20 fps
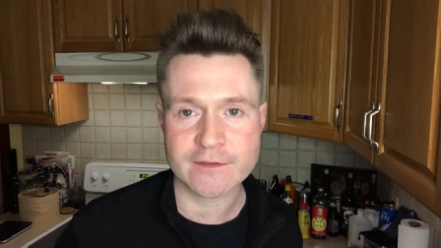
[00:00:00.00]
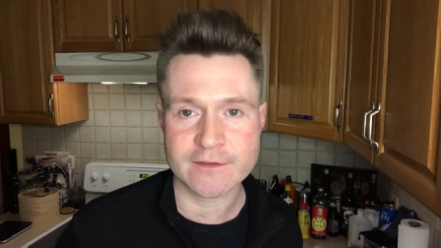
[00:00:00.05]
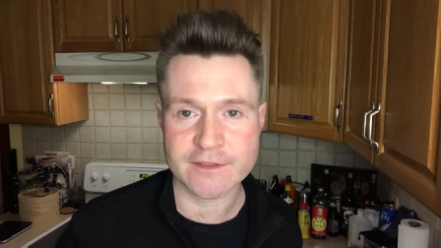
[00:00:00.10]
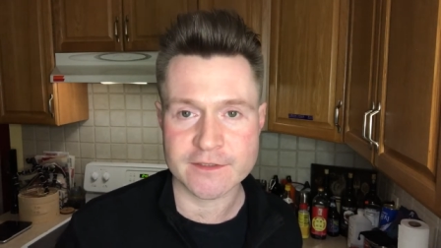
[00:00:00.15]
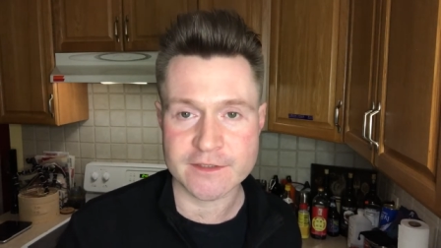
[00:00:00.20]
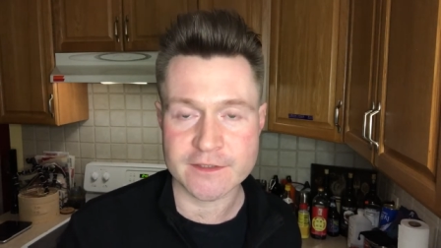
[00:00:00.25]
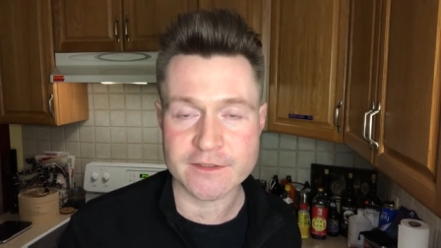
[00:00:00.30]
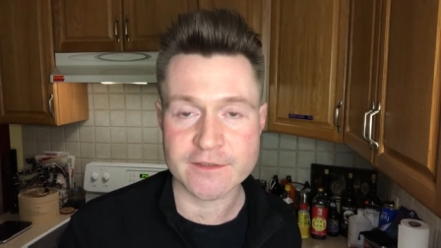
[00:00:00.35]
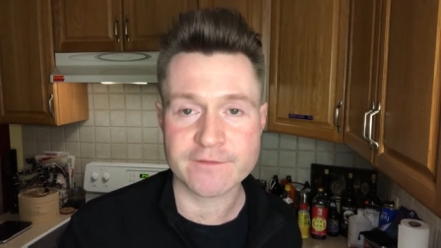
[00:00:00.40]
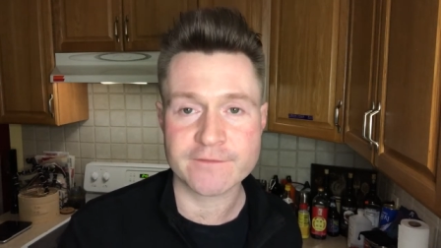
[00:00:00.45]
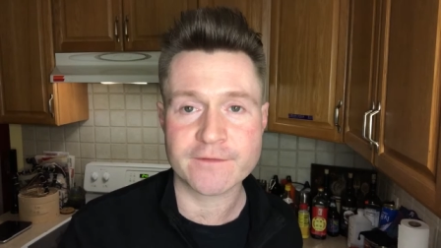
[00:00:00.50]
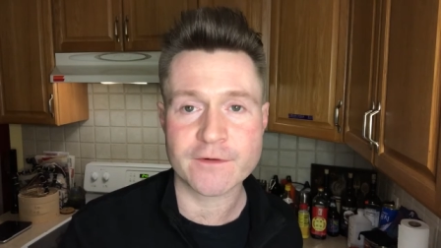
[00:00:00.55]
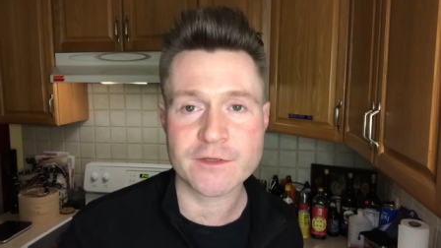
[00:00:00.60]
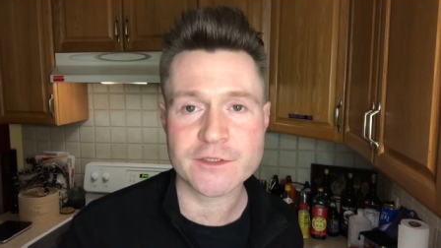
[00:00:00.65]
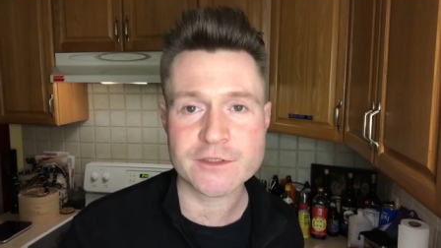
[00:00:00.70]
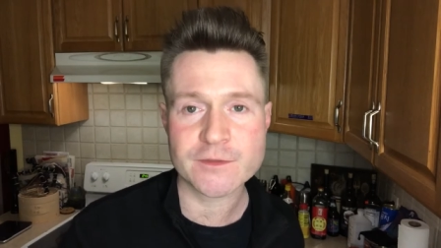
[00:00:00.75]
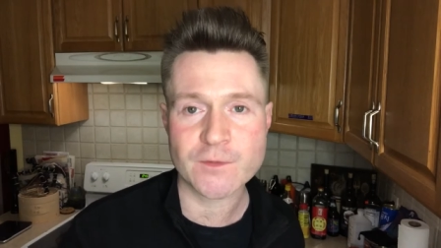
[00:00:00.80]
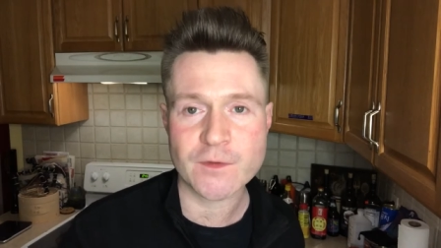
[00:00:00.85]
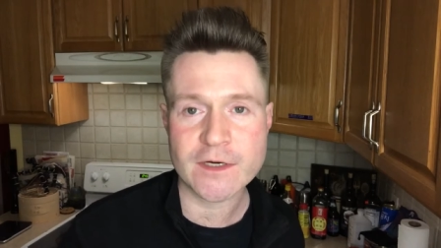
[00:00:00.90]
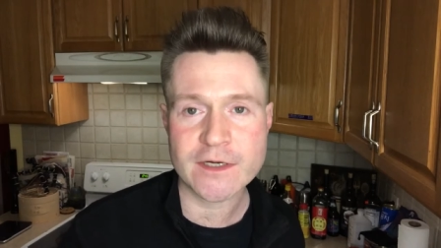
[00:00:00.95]
This is the
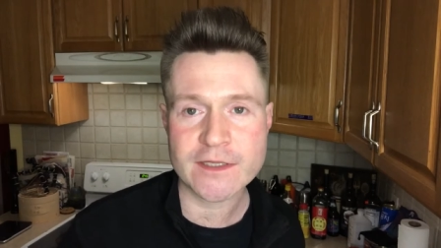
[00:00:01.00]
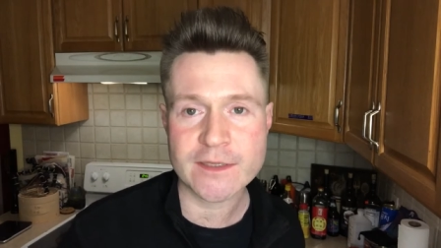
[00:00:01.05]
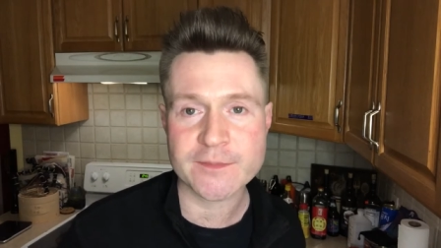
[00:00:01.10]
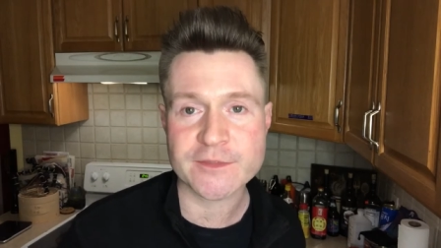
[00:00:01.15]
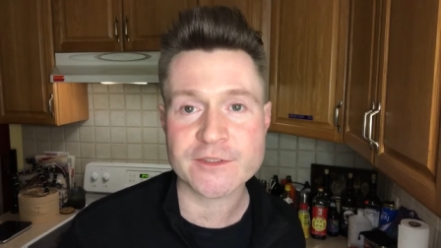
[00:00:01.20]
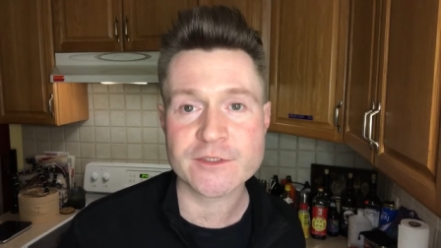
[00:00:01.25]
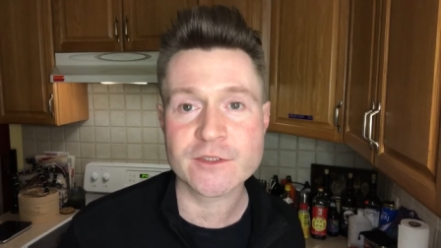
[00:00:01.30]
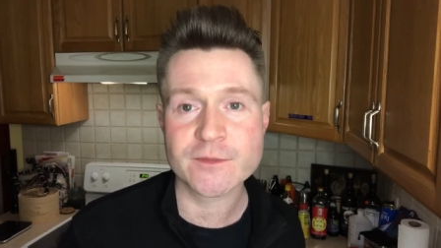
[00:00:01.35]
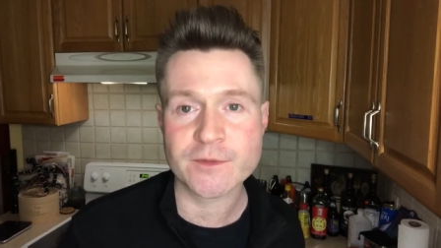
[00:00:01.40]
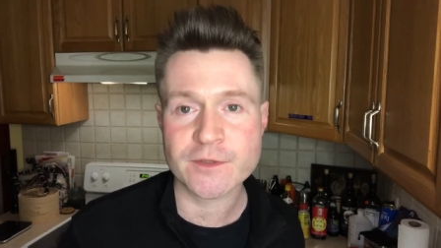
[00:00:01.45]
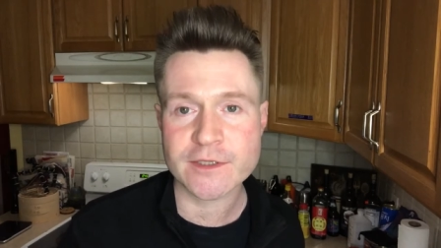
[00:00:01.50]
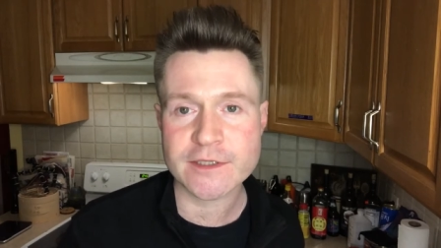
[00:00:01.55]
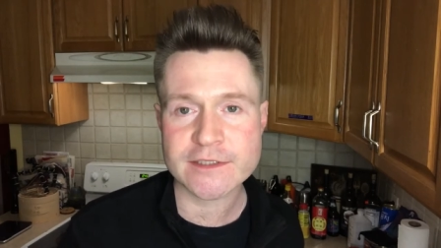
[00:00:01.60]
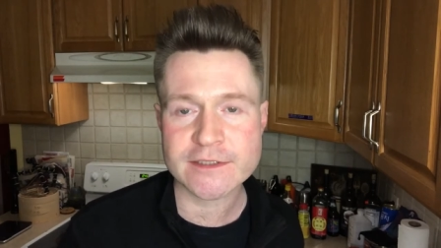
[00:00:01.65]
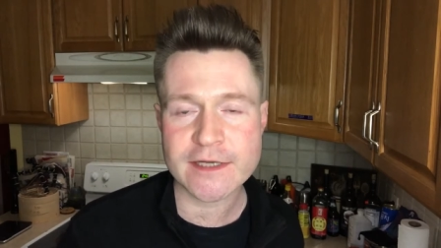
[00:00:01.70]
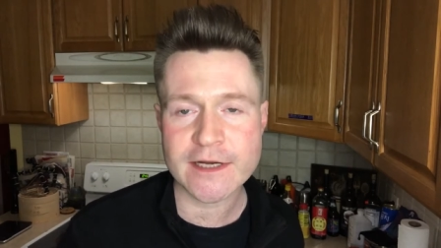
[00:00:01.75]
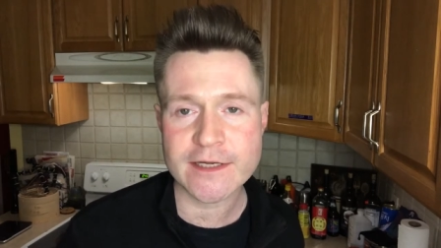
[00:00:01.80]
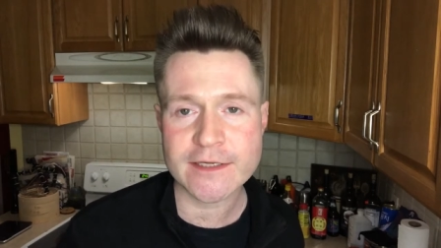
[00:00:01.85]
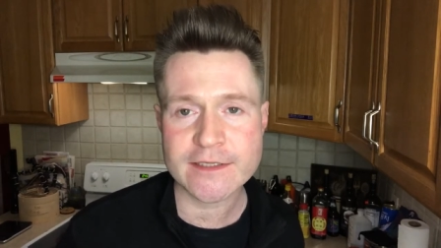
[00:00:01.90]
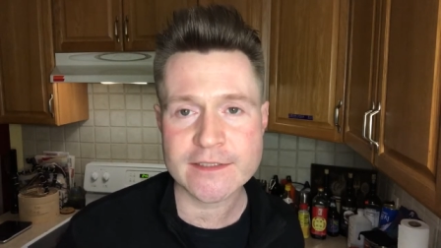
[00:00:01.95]
first one. I'm super
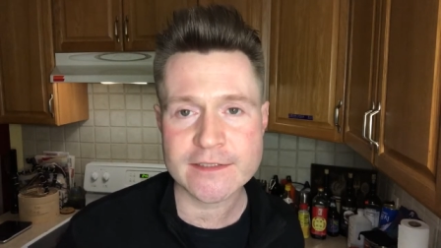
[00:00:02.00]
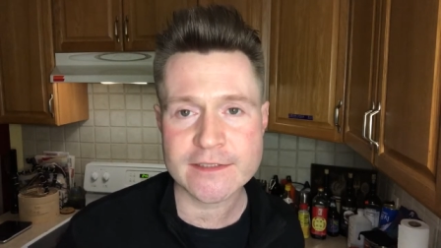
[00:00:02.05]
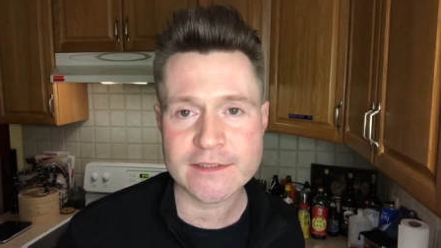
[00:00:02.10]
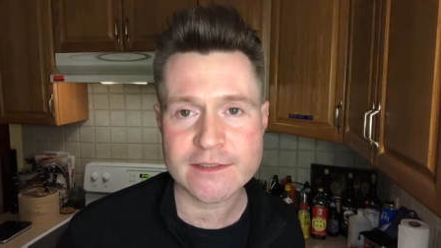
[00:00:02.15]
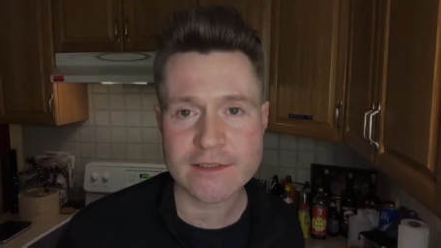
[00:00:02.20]
excited.